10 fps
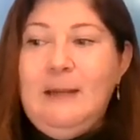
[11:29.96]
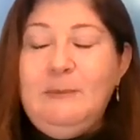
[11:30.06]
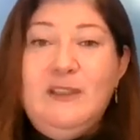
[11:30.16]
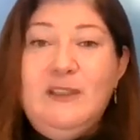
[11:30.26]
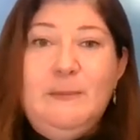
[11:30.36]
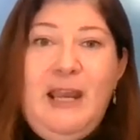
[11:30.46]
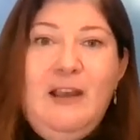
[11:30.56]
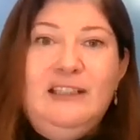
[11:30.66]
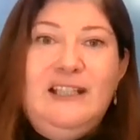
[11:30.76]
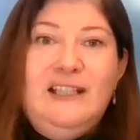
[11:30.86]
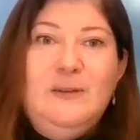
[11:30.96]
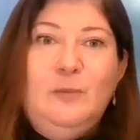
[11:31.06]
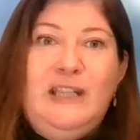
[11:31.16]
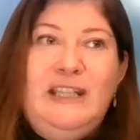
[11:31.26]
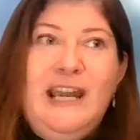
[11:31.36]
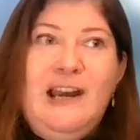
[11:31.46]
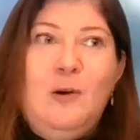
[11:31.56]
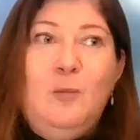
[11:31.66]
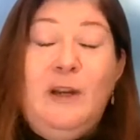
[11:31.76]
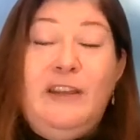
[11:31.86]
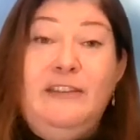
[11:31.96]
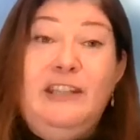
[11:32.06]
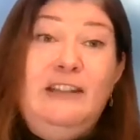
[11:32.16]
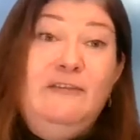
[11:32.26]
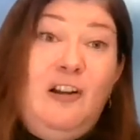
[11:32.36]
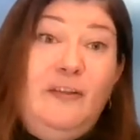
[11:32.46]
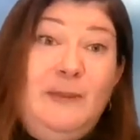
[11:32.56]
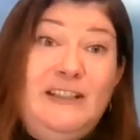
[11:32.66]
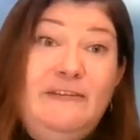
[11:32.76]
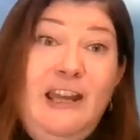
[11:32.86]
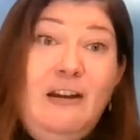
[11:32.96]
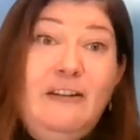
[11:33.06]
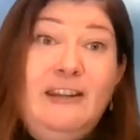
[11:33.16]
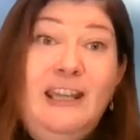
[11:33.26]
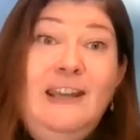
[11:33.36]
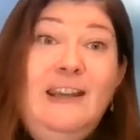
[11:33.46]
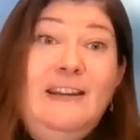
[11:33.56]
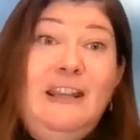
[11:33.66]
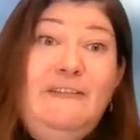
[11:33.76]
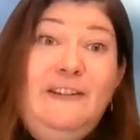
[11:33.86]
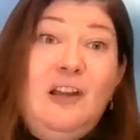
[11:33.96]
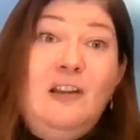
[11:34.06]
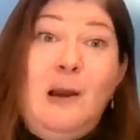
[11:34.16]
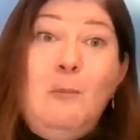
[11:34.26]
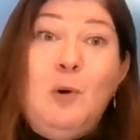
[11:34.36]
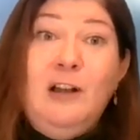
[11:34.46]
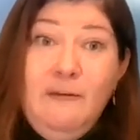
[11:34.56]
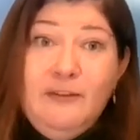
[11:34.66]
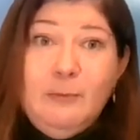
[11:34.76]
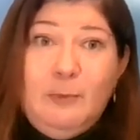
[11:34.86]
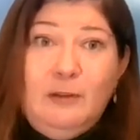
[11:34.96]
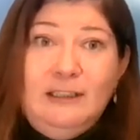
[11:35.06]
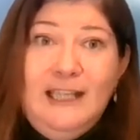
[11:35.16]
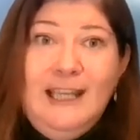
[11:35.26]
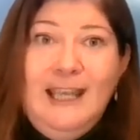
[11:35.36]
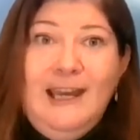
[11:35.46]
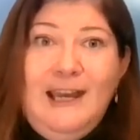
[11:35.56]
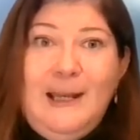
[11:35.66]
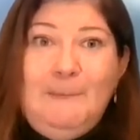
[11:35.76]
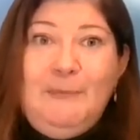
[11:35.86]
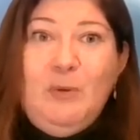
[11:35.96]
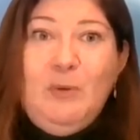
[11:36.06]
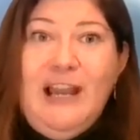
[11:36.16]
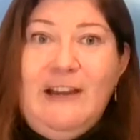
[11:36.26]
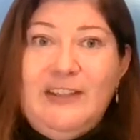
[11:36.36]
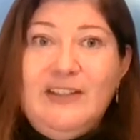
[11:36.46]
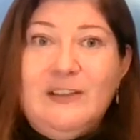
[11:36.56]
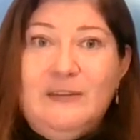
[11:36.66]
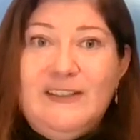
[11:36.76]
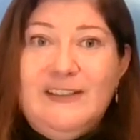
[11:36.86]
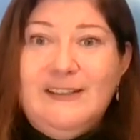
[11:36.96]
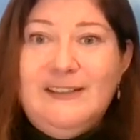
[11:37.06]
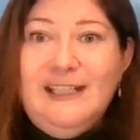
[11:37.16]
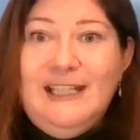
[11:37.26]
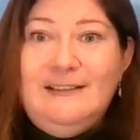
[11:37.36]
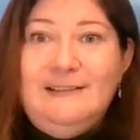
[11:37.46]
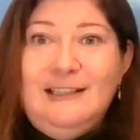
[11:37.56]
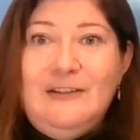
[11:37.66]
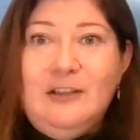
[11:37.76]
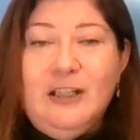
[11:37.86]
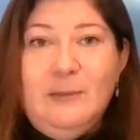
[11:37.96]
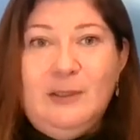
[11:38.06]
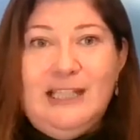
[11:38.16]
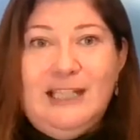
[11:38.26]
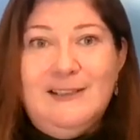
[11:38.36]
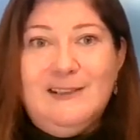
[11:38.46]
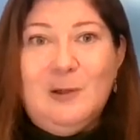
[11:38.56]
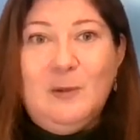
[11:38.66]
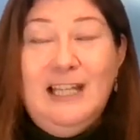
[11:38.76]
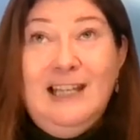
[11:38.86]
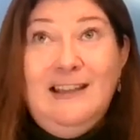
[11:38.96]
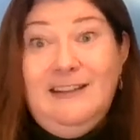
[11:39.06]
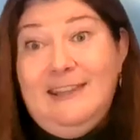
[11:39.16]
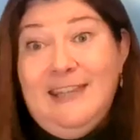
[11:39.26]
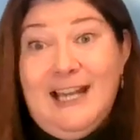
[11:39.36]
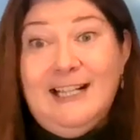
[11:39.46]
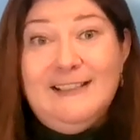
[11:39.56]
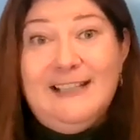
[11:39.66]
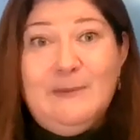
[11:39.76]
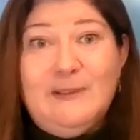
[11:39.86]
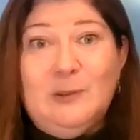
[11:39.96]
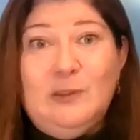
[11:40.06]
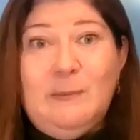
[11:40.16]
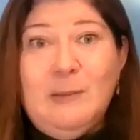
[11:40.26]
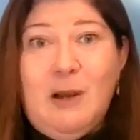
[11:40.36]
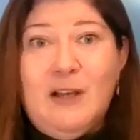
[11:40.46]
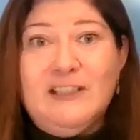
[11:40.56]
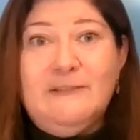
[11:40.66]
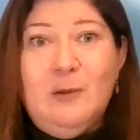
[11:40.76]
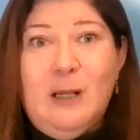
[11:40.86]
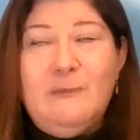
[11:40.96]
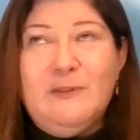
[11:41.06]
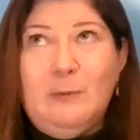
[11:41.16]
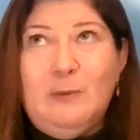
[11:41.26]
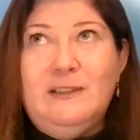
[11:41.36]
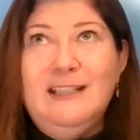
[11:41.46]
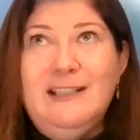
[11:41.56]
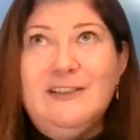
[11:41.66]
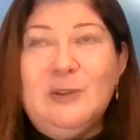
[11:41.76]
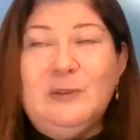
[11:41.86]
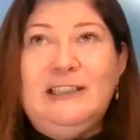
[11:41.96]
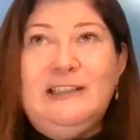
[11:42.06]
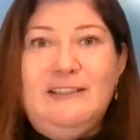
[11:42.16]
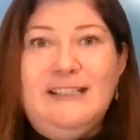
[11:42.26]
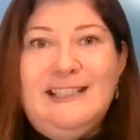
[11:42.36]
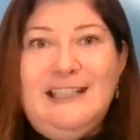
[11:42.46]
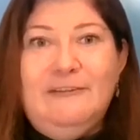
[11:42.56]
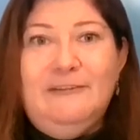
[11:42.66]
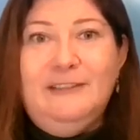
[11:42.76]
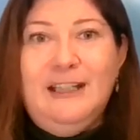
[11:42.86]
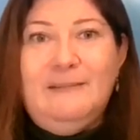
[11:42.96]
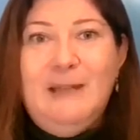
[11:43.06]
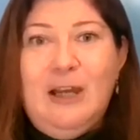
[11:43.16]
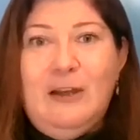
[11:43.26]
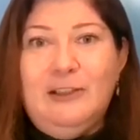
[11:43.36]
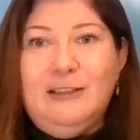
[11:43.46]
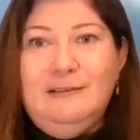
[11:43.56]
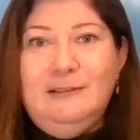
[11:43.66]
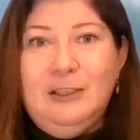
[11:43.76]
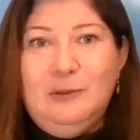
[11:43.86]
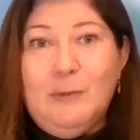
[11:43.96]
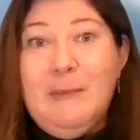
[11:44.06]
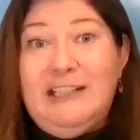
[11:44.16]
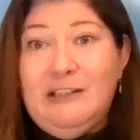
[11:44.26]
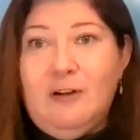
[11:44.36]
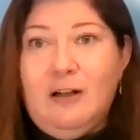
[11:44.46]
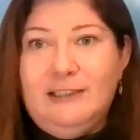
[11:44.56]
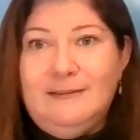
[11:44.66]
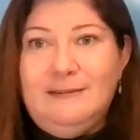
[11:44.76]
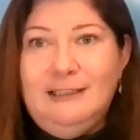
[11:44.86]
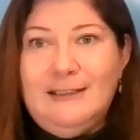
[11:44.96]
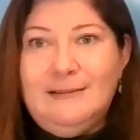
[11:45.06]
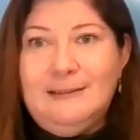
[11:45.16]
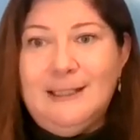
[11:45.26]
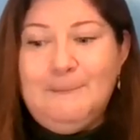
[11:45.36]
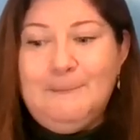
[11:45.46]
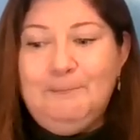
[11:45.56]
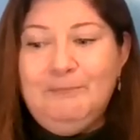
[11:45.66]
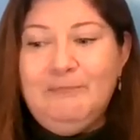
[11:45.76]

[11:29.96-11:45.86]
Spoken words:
municipalities, we now, with the involvement of health, they feel a lot more comfortable with having the services in their communities. So that has absolutely been a positive outcome. So I would certainly love to see if health could remain involved in